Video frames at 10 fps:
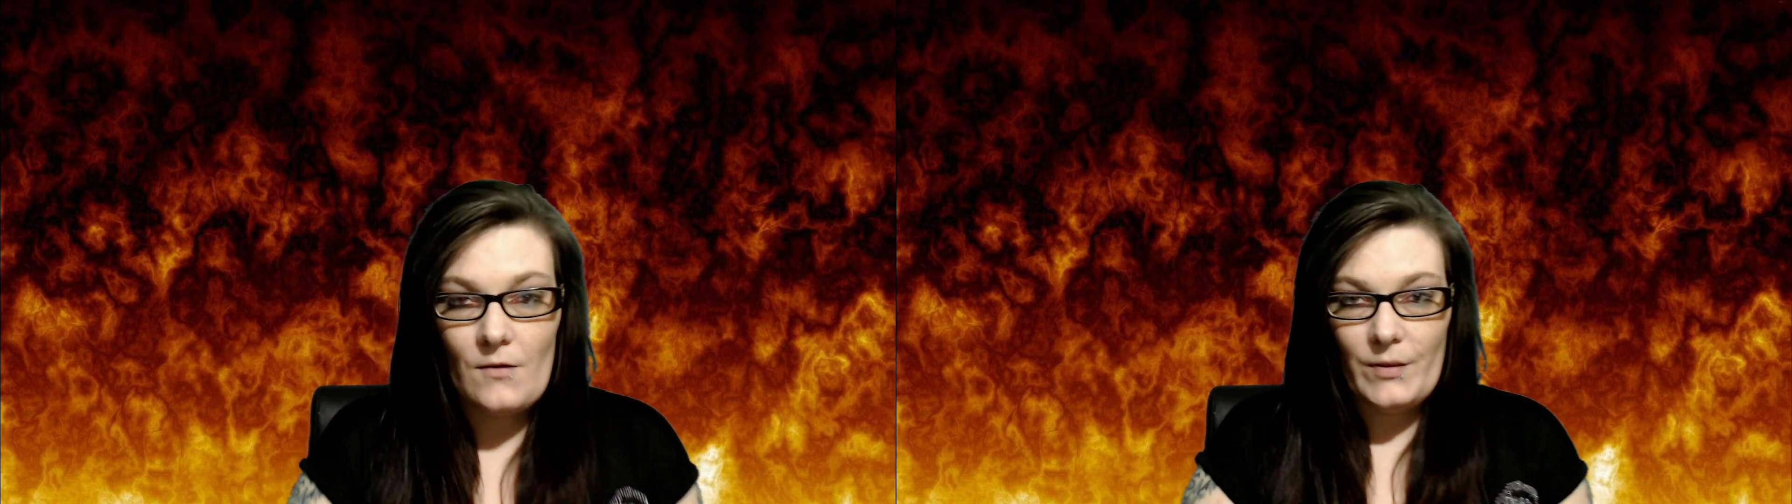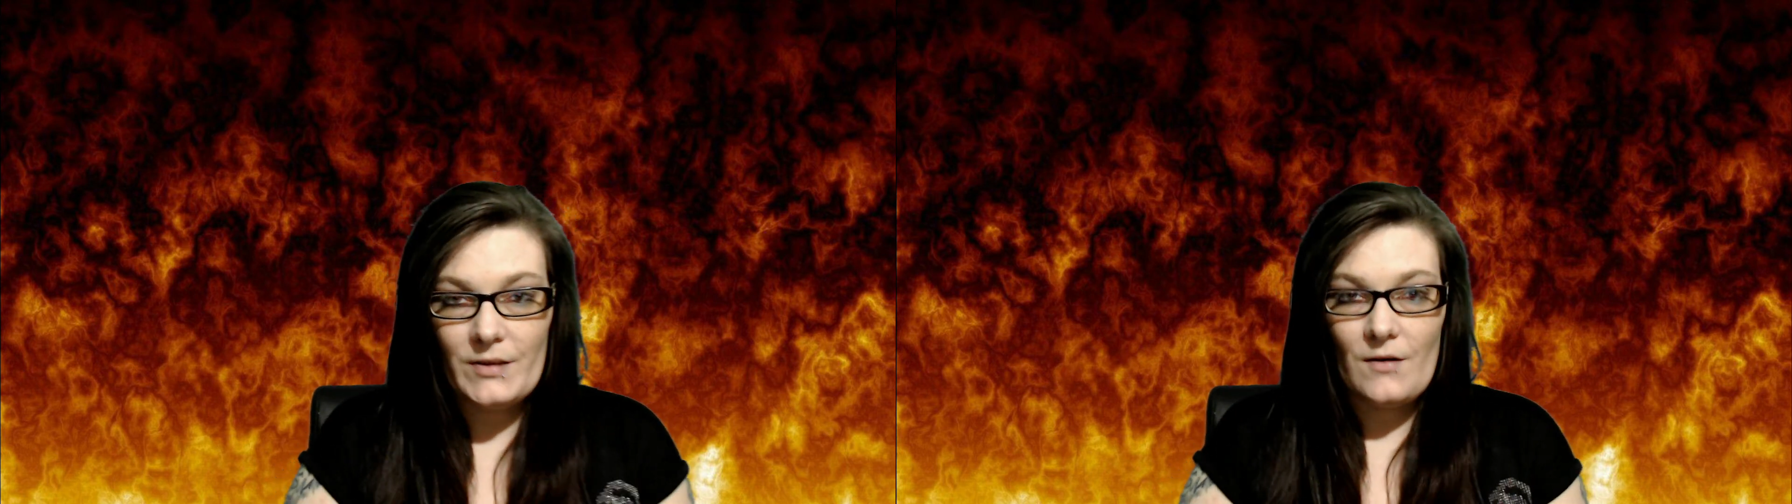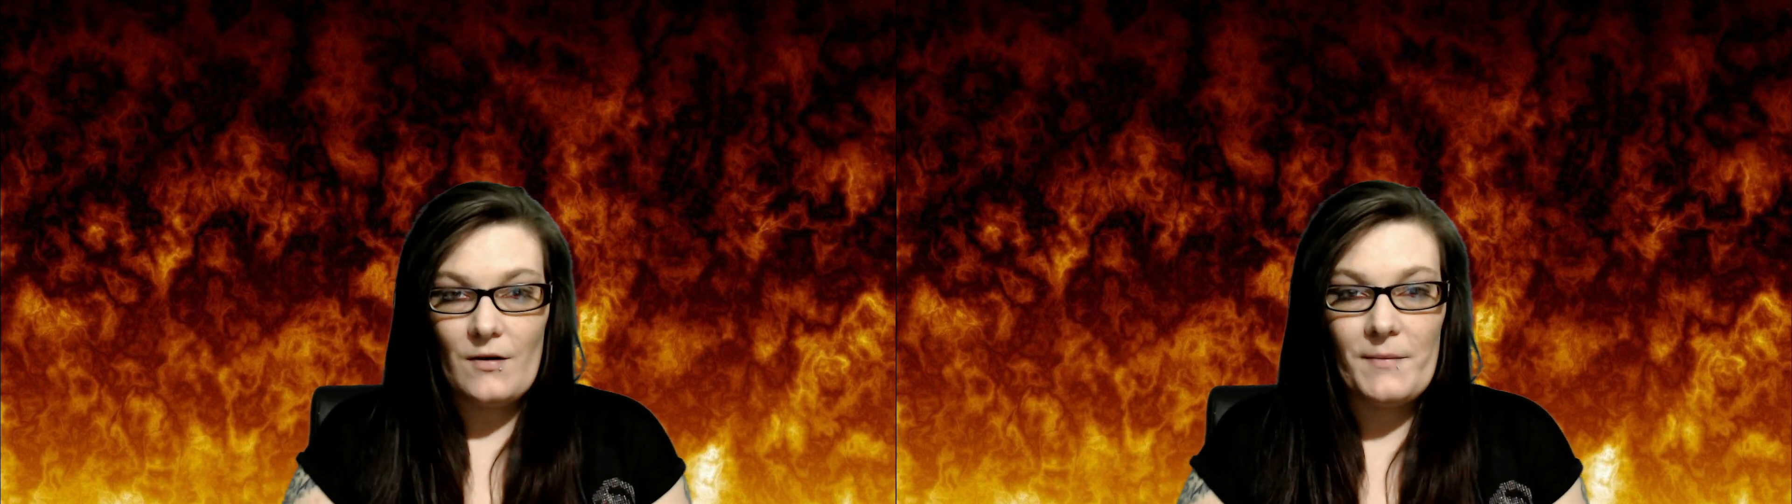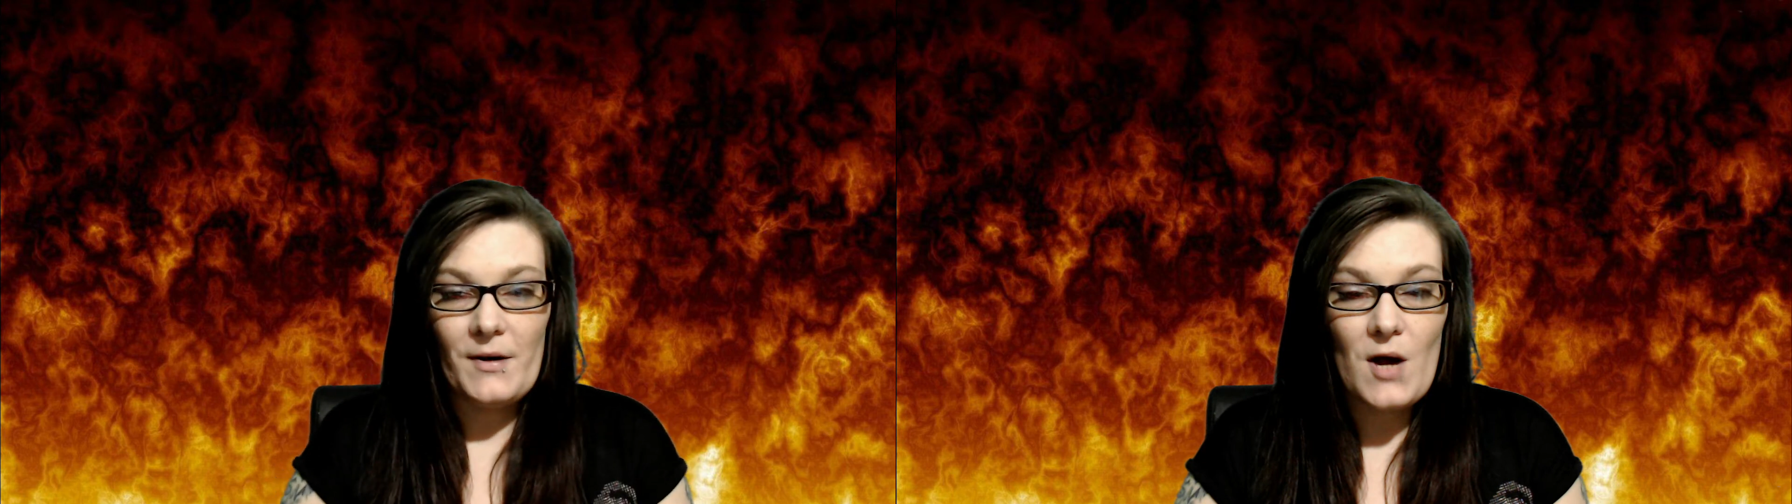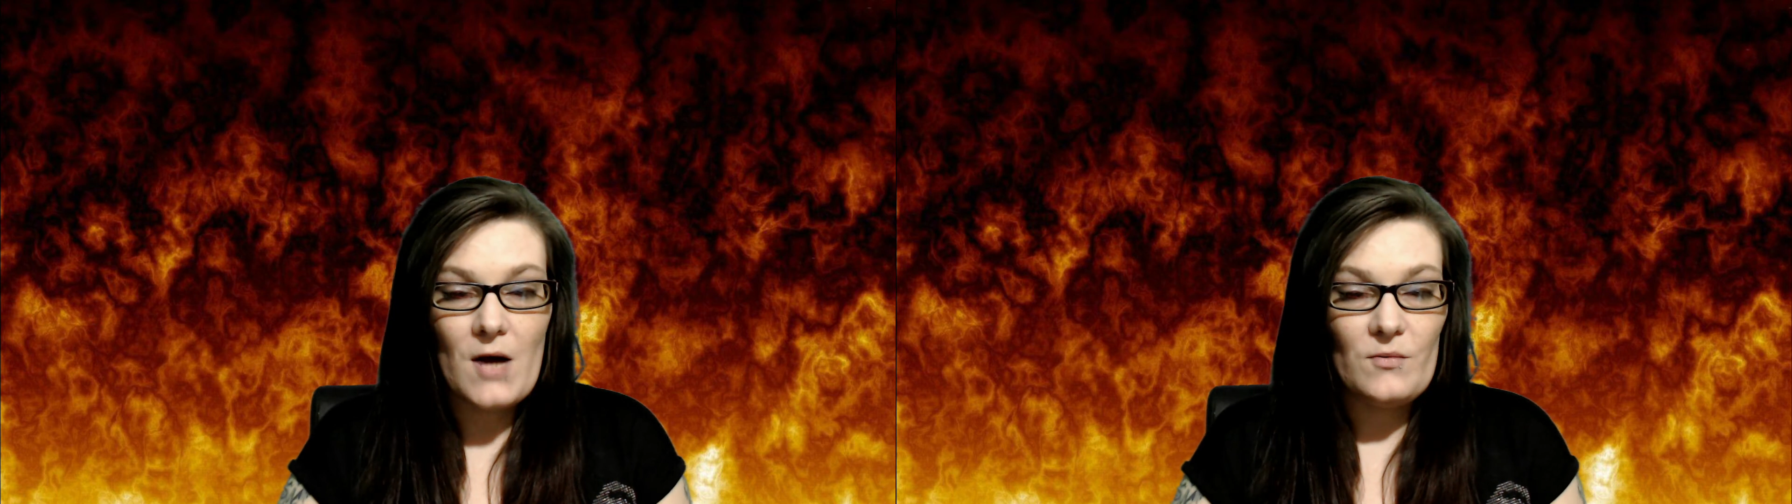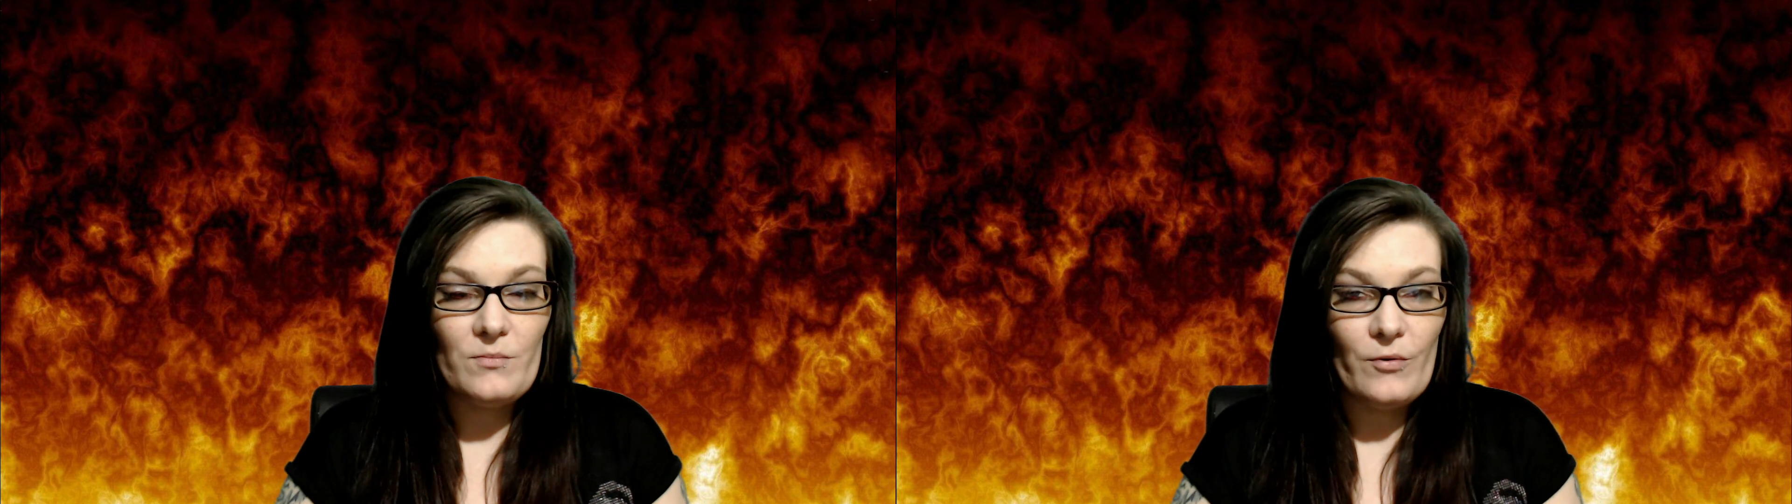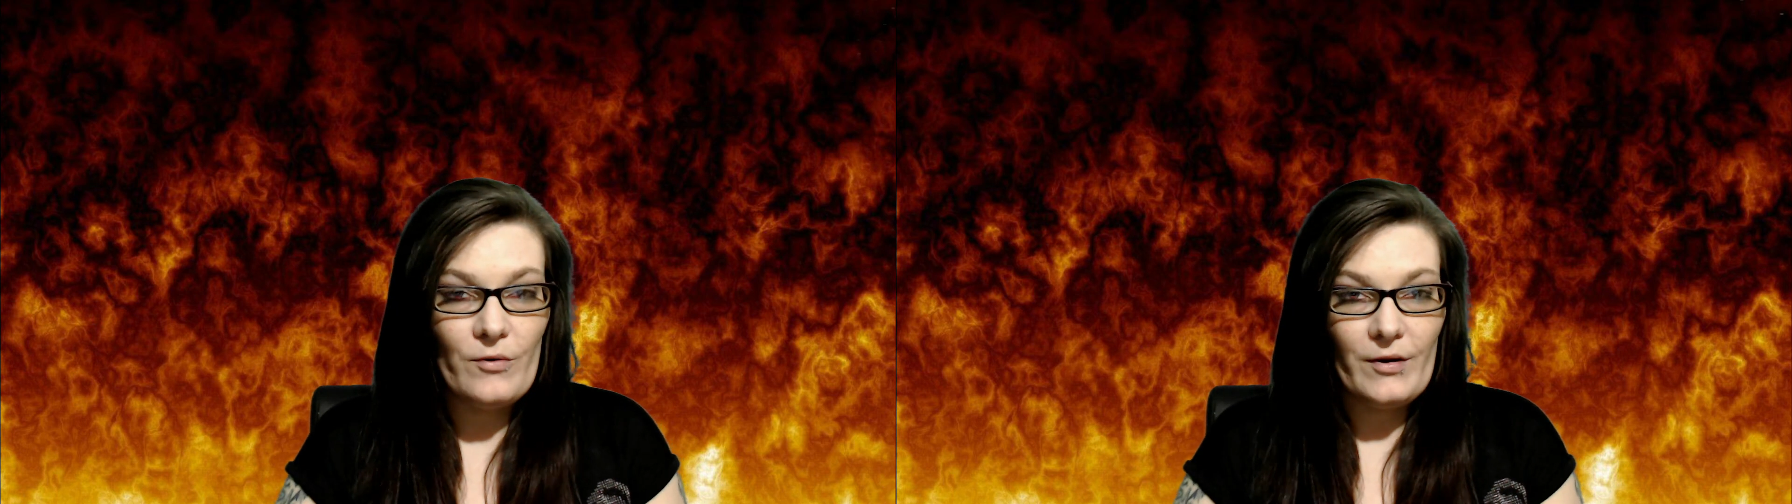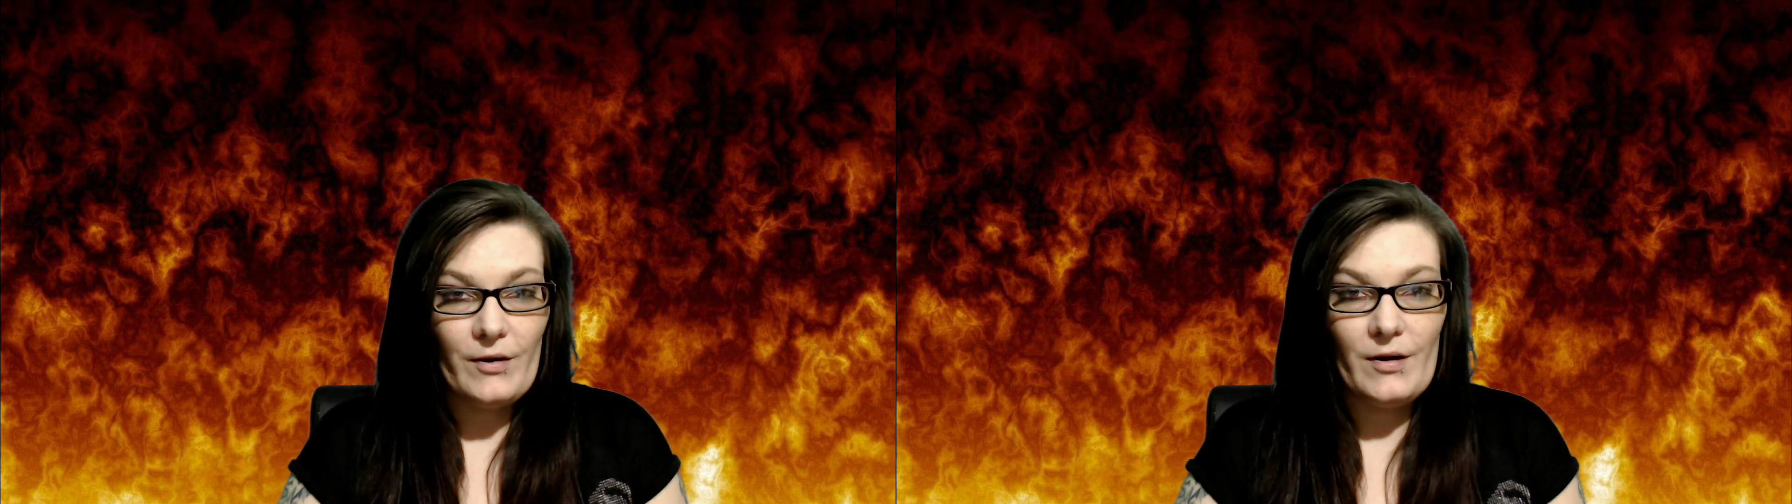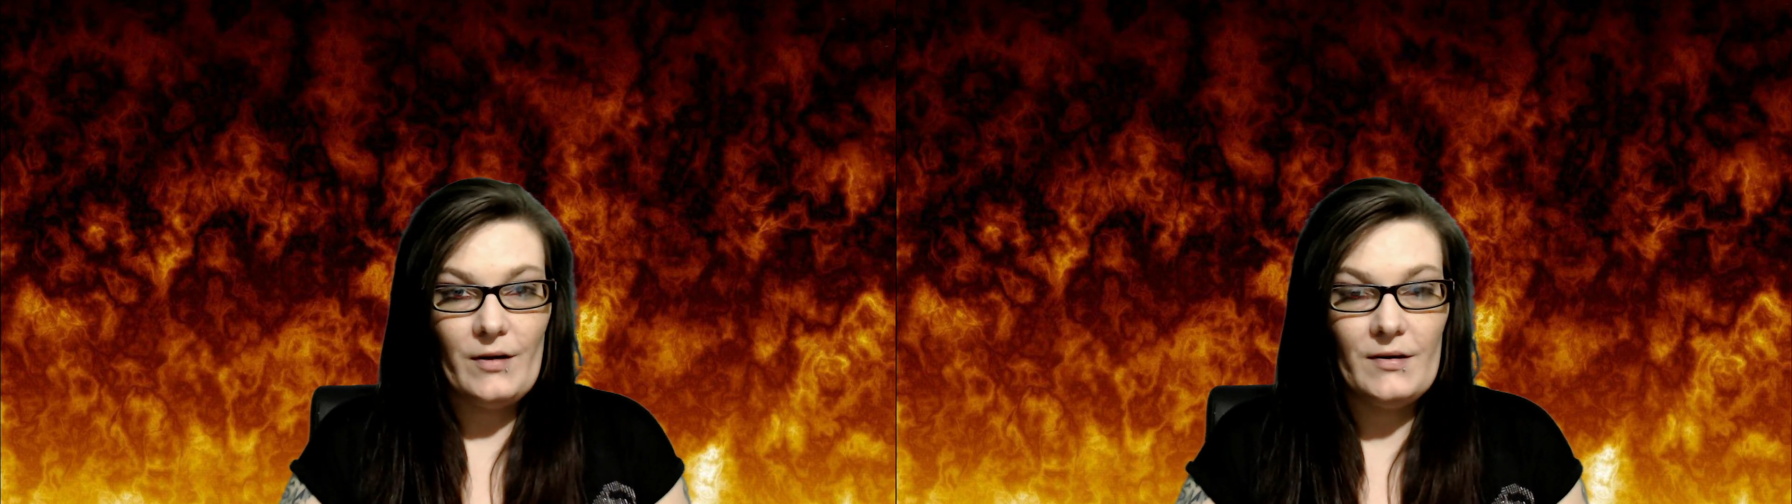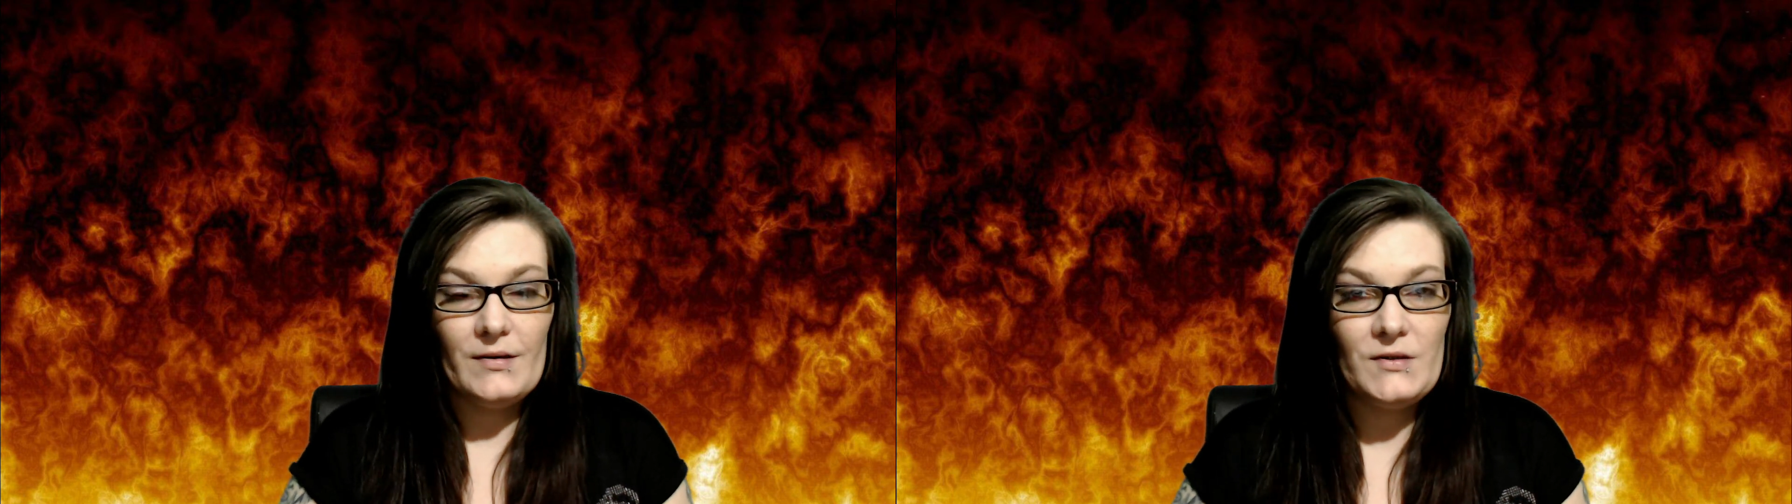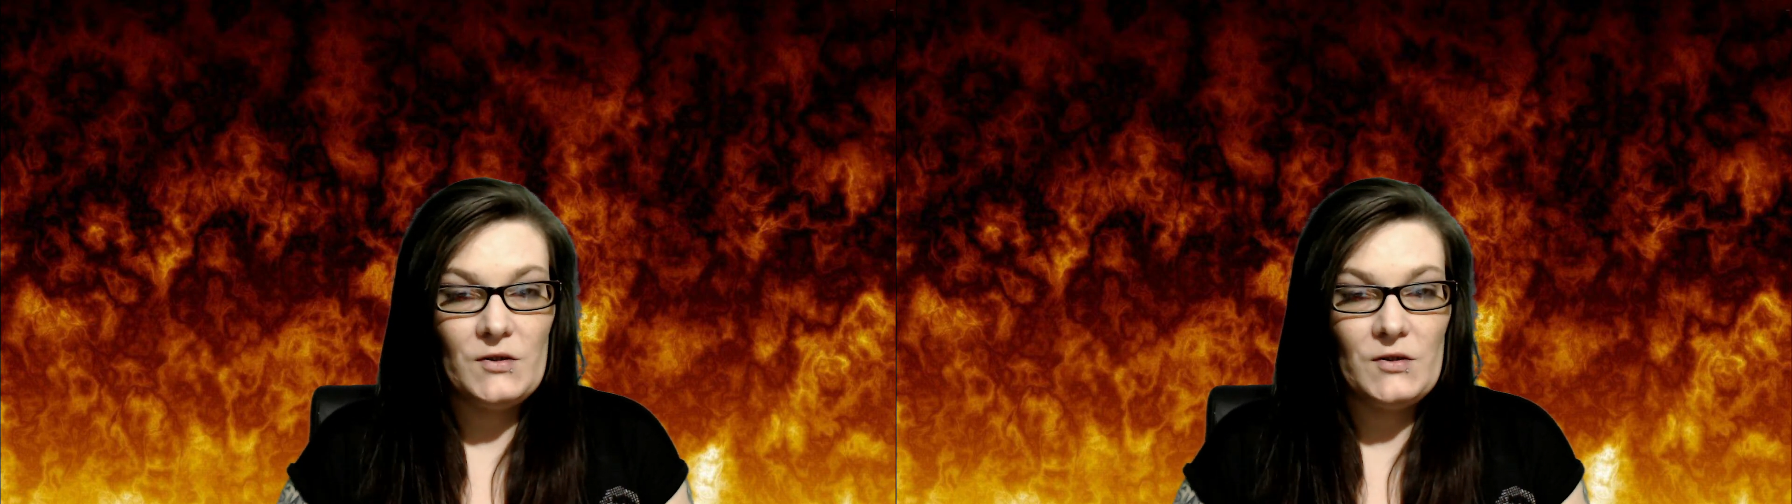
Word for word: we talk about how important it is